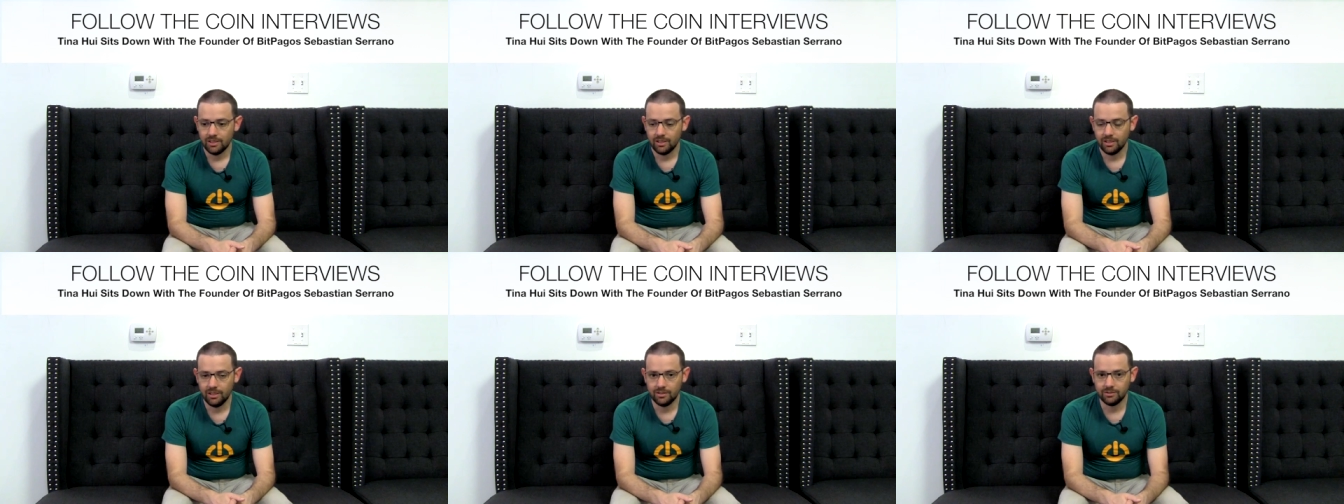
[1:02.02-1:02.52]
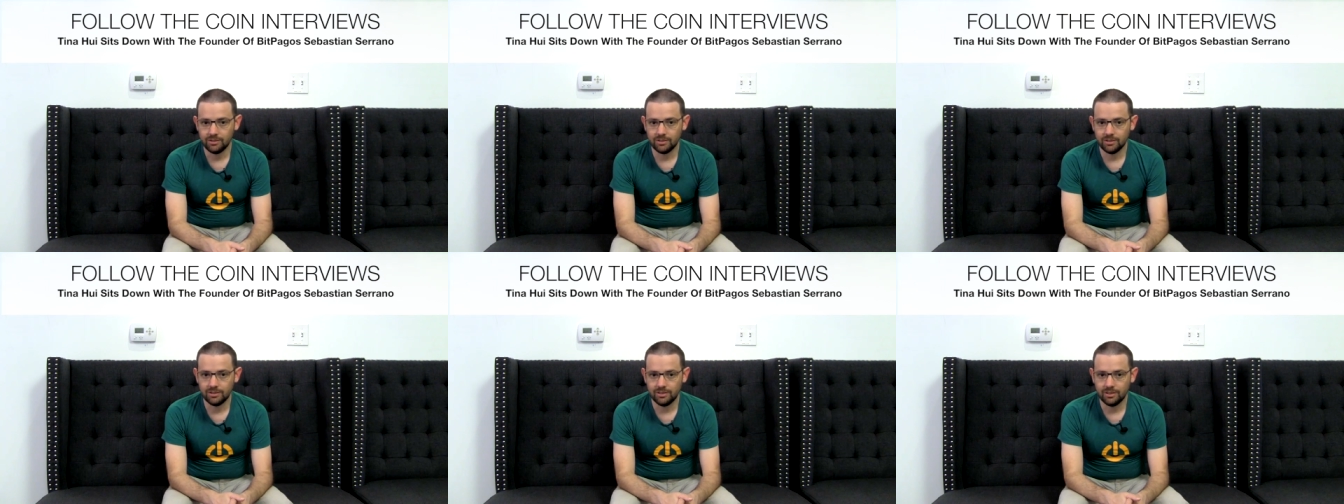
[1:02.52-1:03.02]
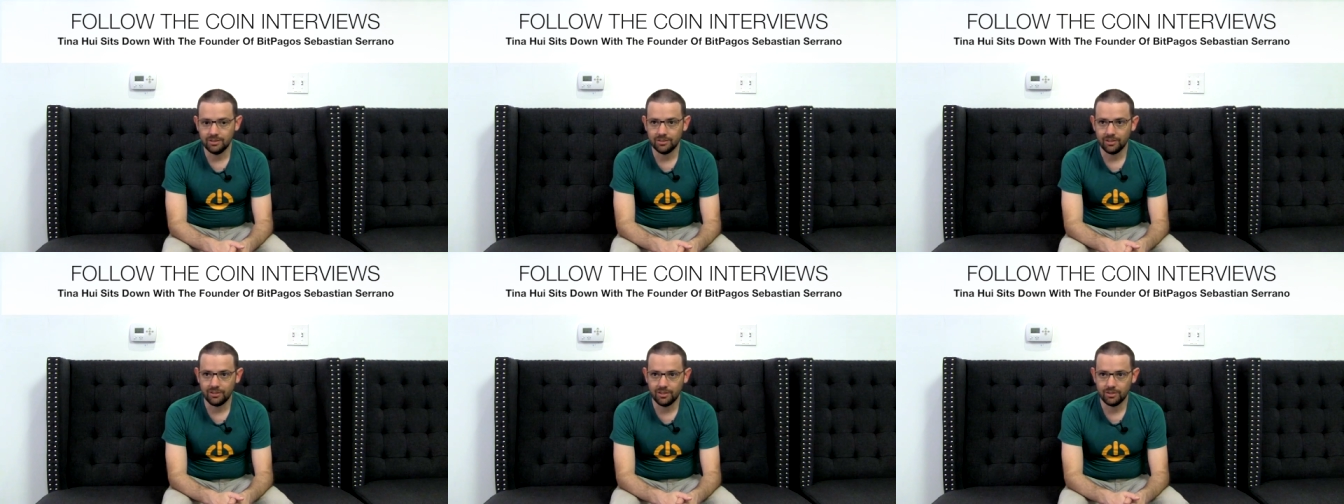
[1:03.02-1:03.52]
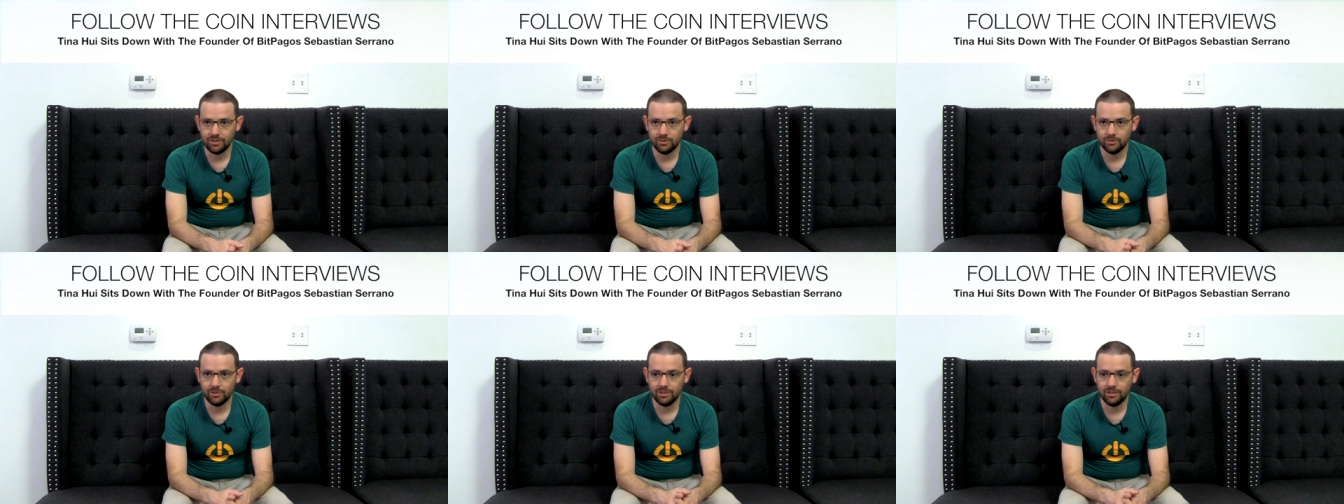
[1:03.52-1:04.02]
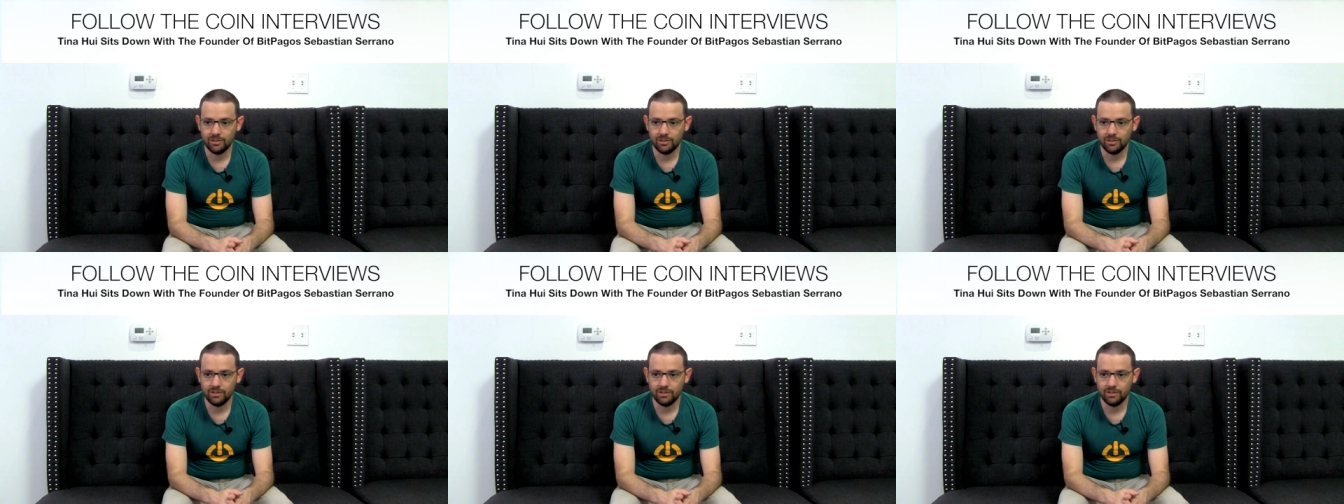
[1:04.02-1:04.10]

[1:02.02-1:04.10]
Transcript: launched an integration with